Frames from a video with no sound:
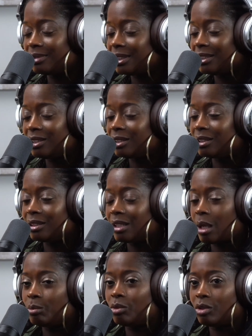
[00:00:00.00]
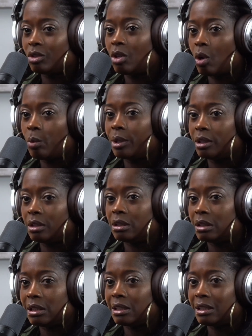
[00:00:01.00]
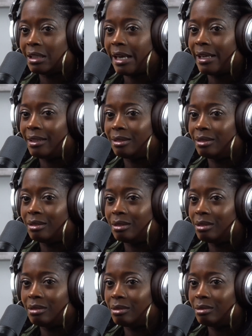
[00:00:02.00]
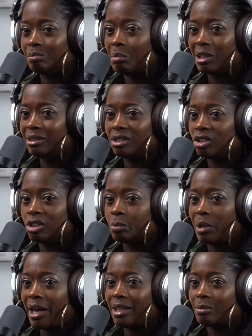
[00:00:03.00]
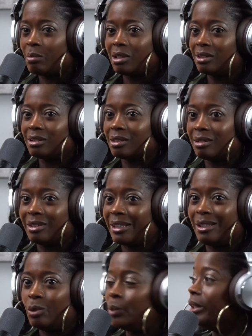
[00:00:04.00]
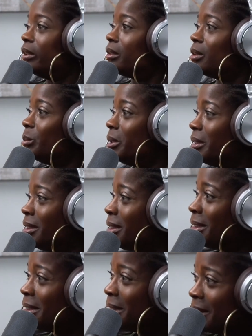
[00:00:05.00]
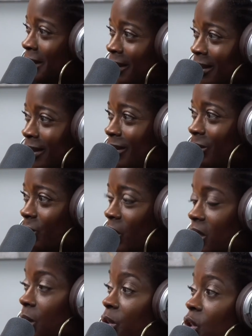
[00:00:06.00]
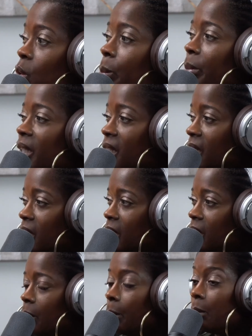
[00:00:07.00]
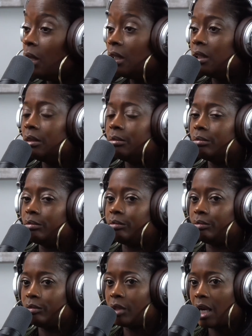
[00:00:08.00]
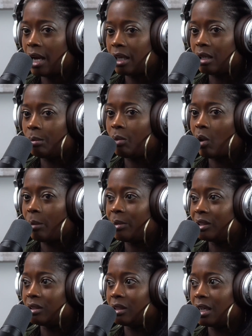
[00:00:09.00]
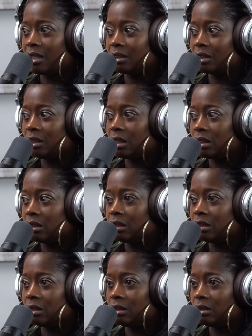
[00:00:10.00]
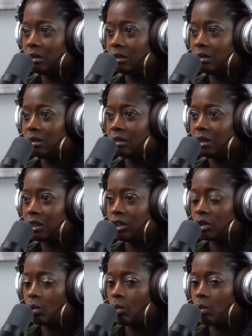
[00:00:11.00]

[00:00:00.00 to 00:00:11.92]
it's just, I'm going that months just past. Months are like a week to me because I'm so busy. But I compartmentalize a lot and I just